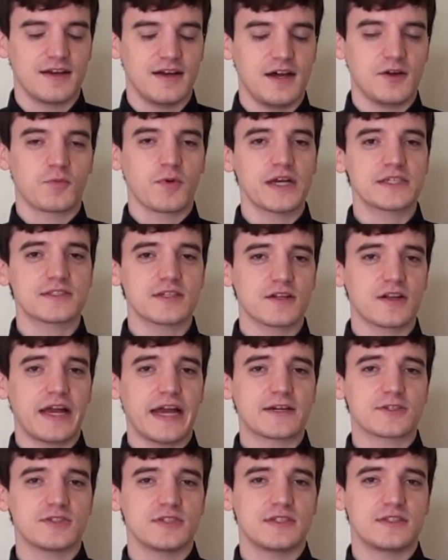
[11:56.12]
wrestler
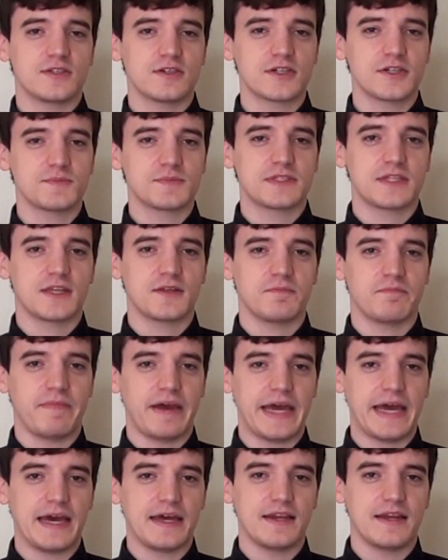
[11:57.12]
actually took him to the
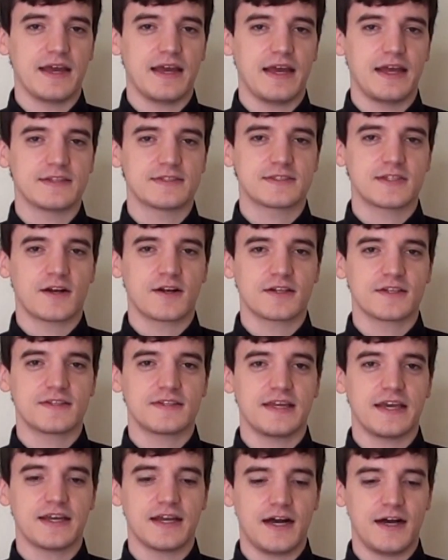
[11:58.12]
mat and started to
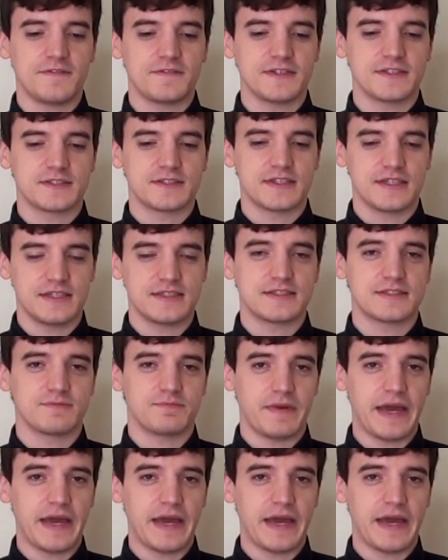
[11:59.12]
take off his